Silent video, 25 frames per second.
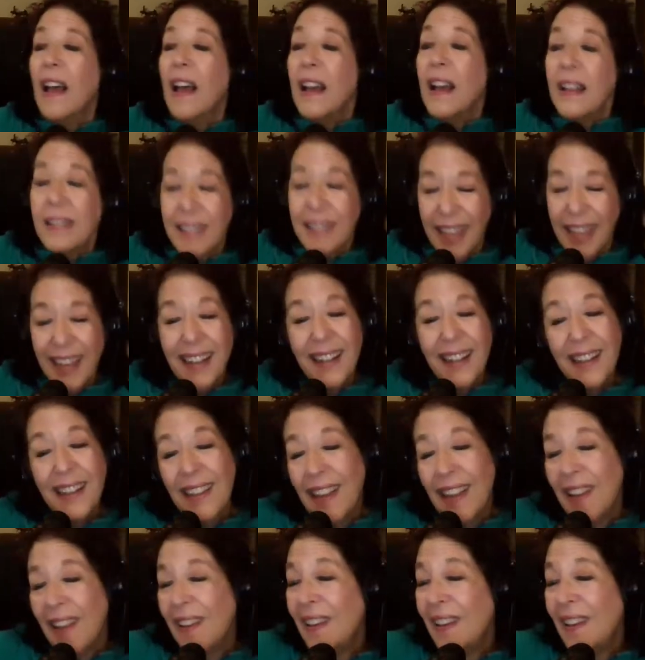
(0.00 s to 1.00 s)
Take a
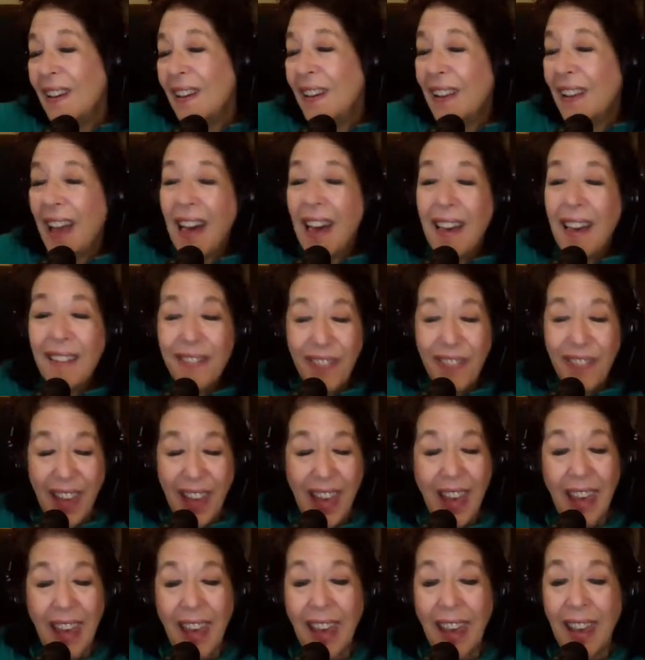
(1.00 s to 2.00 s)
load off
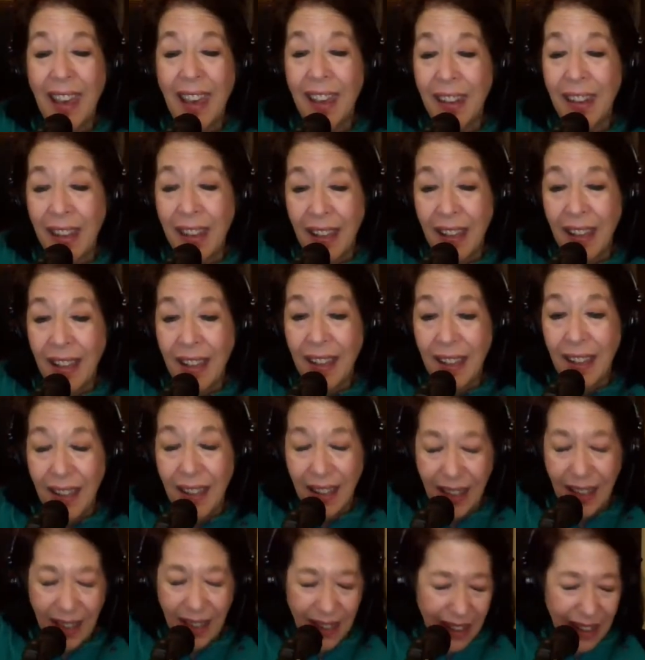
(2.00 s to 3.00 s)
Annie,
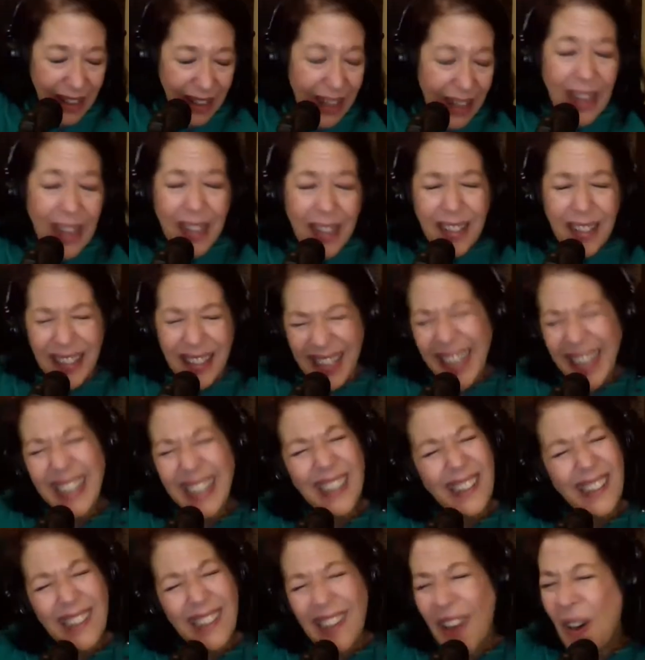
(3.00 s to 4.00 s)
take a
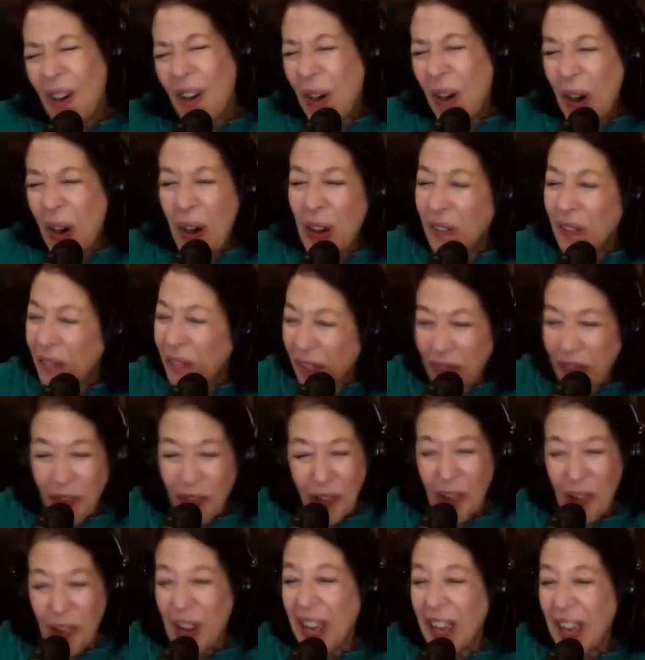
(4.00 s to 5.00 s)
load for
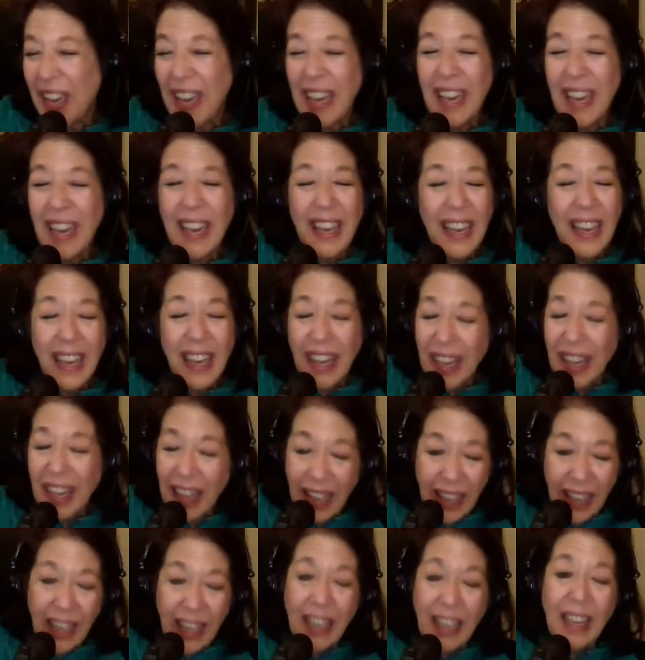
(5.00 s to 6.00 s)
free.
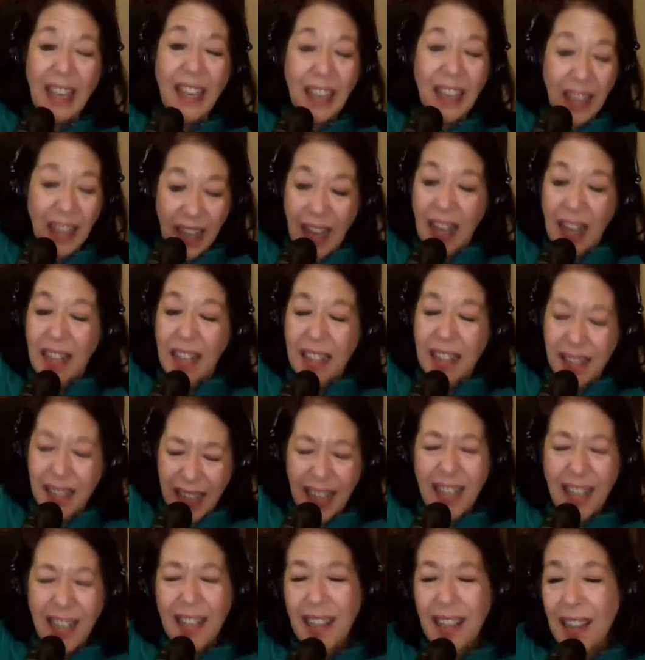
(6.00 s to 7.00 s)

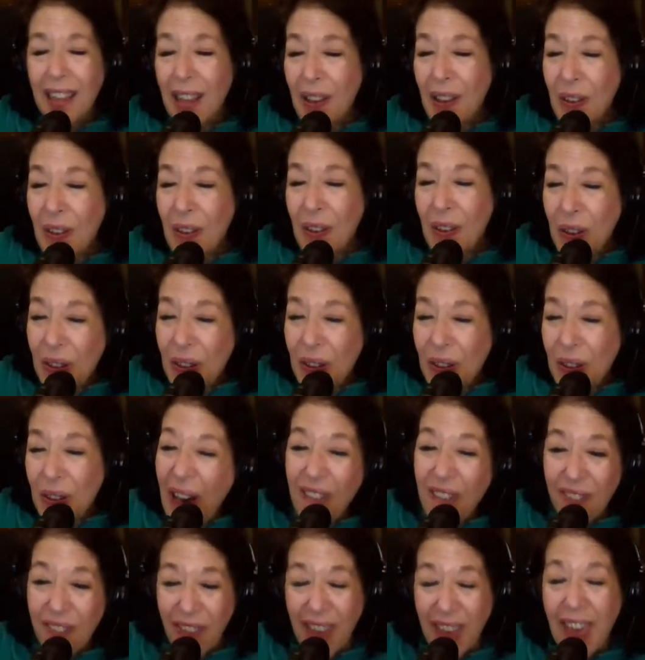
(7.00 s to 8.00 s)
Take a load
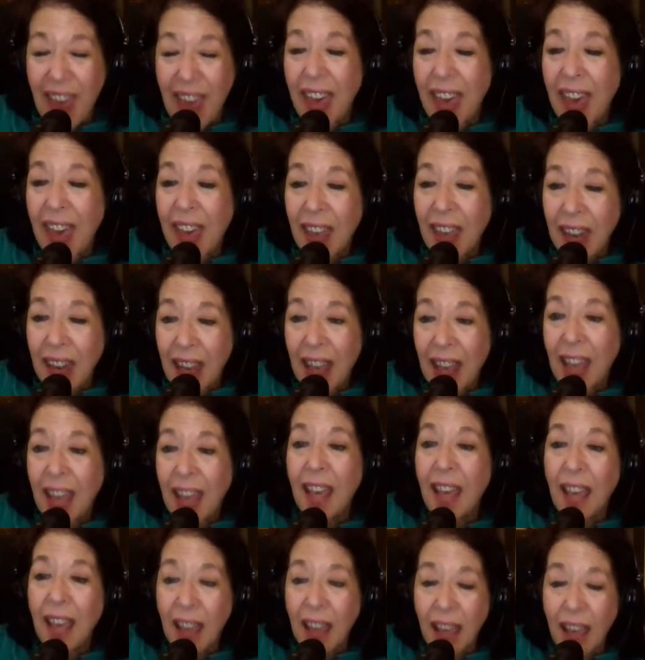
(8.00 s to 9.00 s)
off Annie,
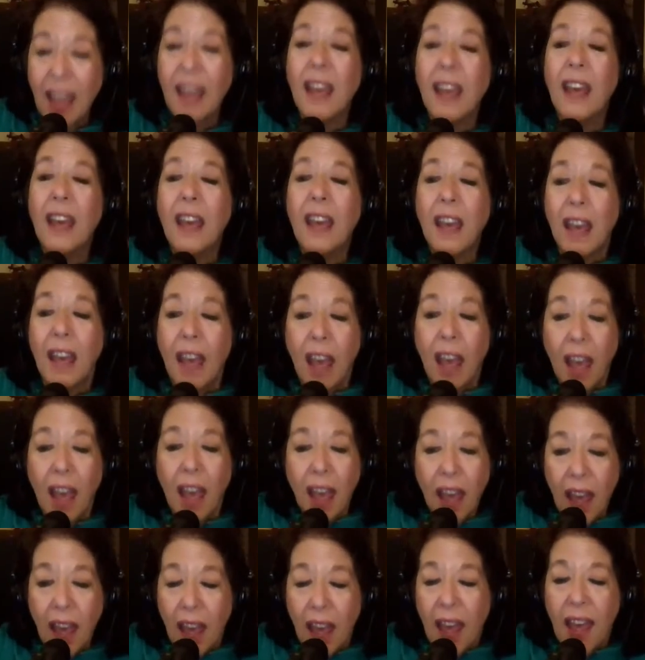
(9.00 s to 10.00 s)

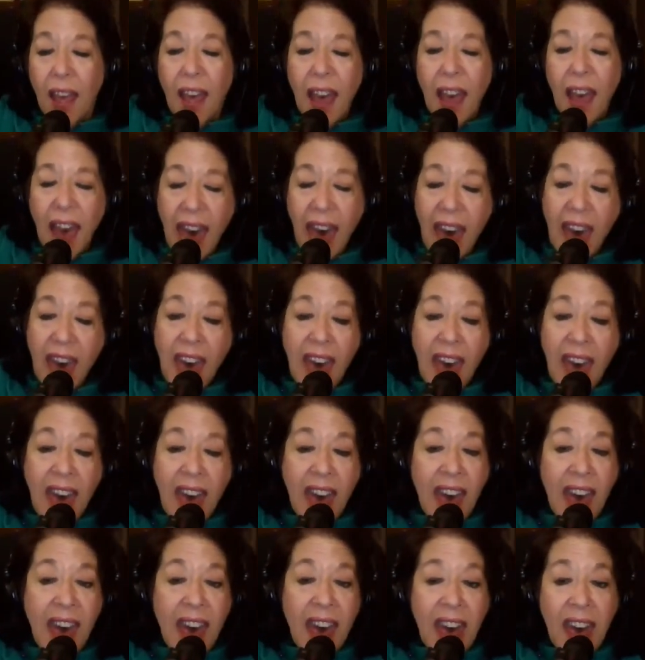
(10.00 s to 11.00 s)

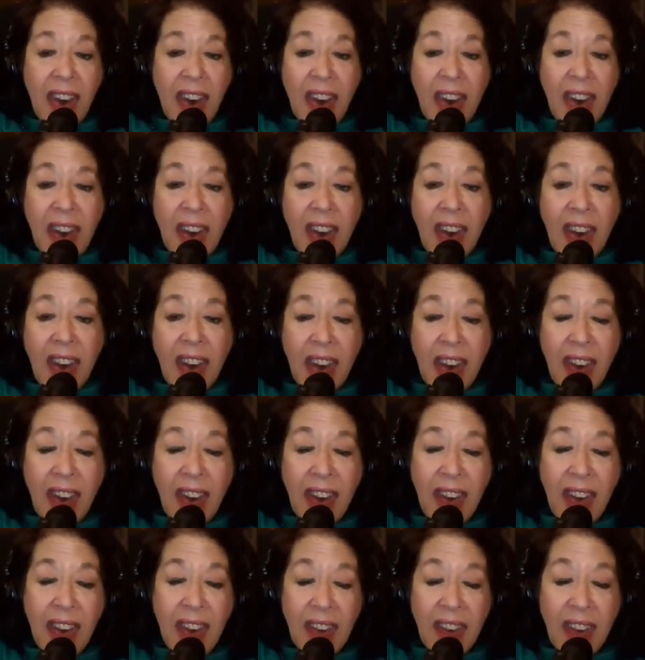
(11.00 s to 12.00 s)

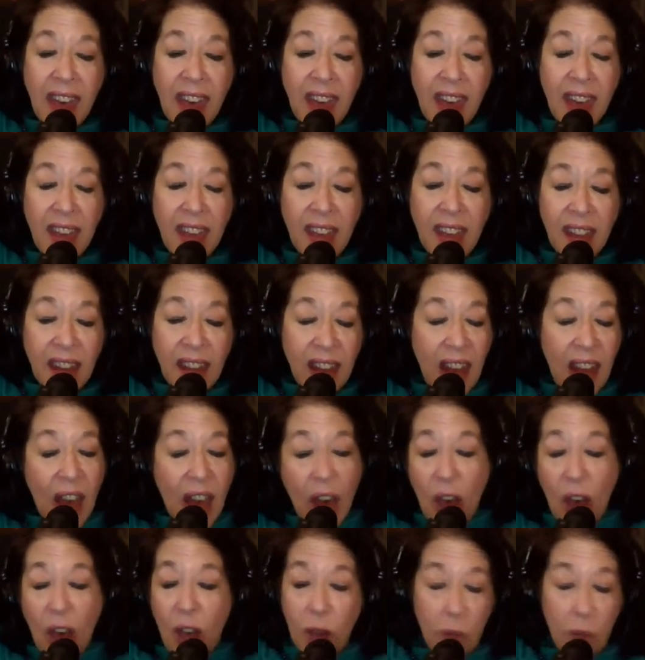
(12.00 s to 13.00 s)
and
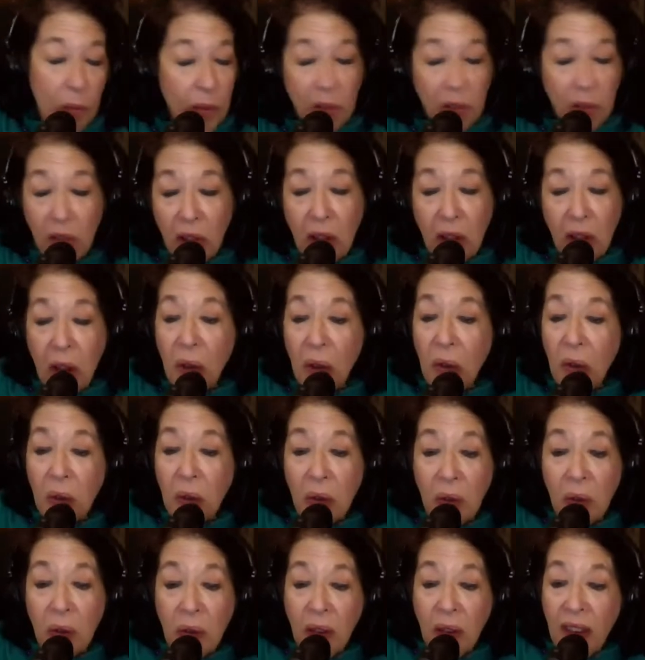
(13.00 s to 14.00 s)
you put the
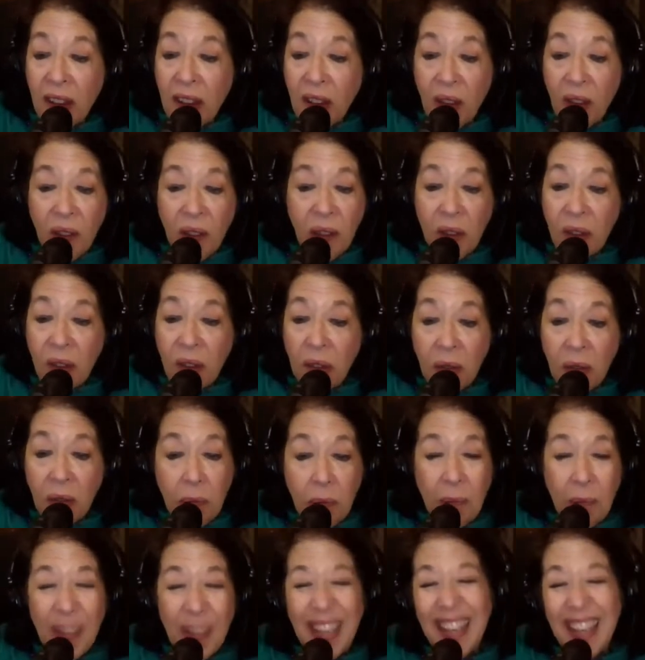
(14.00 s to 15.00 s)
load right on
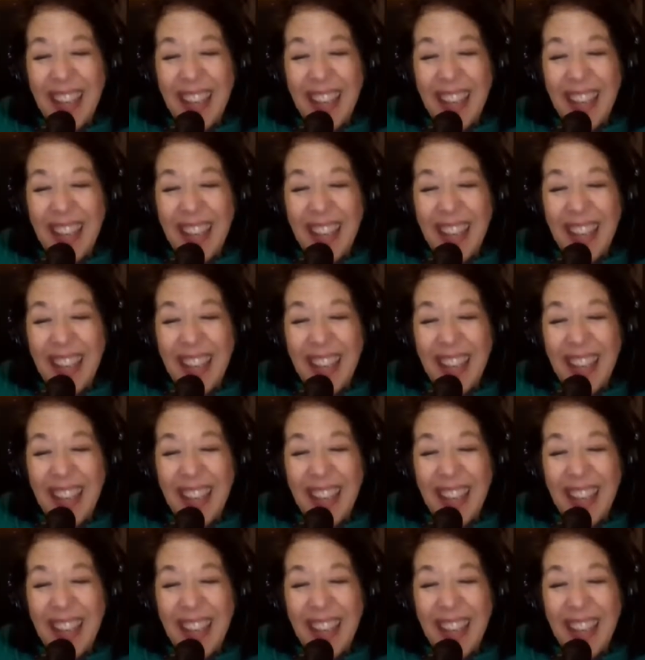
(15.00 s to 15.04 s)
me.